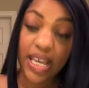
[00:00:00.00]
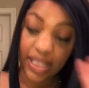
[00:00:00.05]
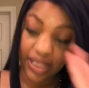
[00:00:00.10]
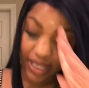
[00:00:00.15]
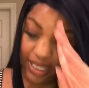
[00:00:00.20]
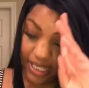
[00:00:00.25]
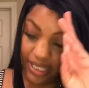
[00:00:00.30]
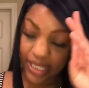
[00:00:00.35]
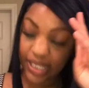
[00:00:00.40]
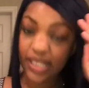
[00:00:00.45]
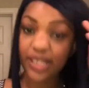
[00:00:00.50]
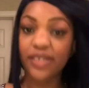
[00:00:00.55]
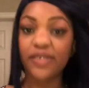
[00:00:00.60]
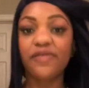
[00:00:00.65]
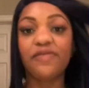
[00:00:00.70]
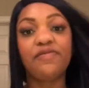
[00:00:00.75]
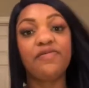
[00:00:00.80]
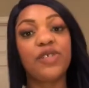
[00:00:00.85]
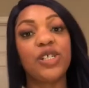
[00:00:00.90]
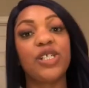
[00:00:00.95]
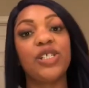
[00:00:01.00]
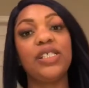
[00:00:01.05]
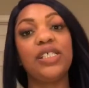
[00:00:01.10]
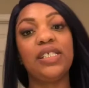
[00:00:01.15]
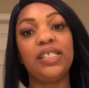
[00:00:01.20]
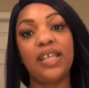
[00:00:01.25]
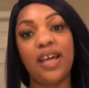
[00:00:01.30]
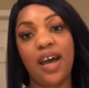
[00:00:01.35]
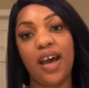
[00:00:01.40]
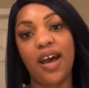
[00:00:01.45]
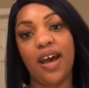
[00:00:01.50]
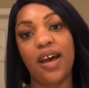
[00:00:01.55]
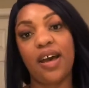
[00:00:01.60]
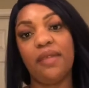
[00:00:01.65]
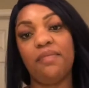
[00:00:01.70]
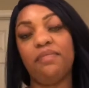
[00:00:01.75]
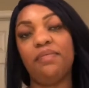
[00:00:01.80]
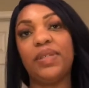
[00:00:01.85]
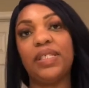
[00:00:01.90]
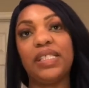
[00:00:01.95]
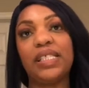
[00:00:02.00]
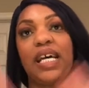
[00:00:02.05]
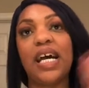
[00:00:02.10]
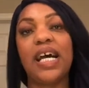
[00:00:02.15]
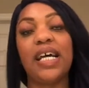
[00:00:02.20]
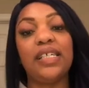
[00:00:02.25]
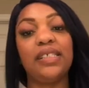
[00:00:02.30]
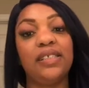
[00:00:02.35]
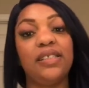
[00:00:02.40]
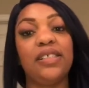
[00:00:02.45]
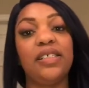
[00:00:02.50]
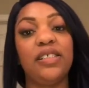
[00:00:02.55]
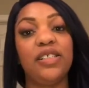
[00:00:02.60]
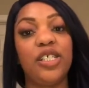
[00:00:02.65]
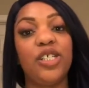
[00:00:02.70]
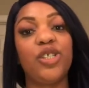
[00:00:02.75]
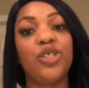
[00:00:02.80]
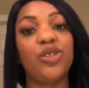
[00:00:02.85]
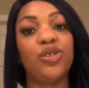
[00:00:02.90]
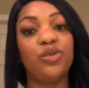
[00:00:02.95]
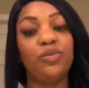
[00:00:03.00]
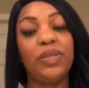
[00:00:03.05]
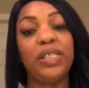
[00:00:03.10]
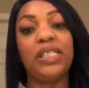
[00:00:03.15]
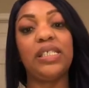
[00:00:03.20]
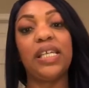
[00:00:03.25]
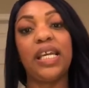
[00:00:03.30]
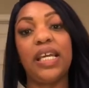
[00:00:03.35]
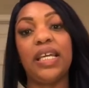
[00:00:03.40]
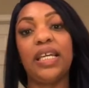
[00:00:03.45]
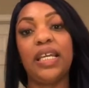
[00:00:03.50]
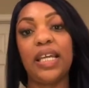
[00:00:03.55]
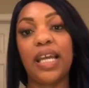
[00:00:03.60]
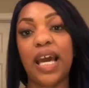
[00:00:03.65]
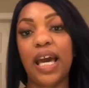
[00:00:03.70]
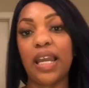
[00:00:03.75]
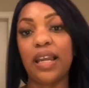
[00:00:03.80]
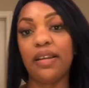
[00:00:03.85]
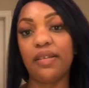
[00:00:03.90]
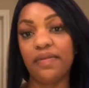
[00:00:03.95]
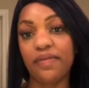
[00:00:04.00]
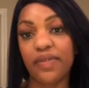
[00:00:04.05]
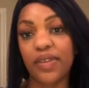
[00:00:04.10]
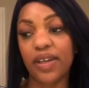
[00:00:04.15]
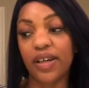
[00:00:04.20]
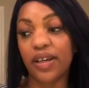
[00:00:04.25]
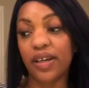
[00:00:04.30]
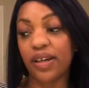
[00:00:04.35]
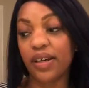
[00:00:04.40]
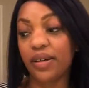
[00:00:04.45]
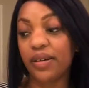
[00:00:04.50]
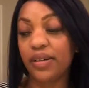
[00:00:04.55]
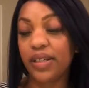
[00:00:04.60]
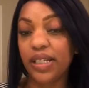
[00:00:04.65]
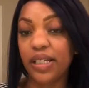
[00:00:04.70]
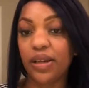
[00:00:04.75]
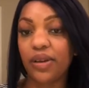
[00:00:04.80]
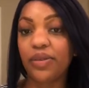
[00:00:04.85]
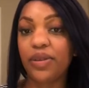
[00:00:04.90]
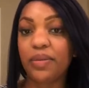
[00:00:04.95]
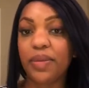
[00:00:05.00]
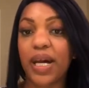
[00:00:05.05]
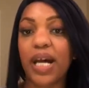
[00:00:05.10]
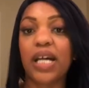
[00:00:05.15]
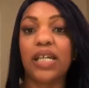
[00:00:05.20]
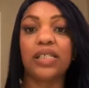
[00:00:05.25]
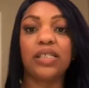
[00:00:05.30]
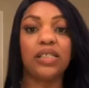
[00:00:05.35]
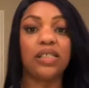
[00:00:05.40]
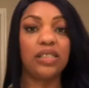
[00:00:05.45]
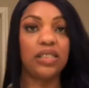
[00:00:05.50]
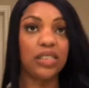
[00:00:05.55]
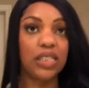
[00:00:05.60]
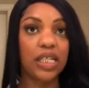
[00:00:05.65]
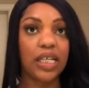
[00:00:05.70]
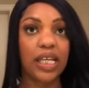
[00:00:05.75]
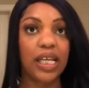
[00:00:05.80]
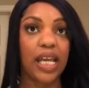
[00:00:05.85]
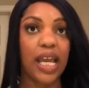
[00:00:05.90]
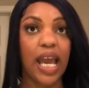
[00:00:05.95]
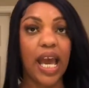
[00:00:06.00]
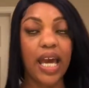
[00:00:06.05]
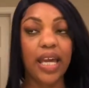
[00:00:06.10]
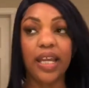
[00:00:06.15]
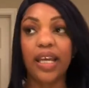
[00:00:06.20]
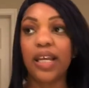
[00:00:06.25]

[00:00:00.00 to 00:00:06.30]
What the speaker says: This is the first time, besides the initial me taking out of the, you know, the box and looking at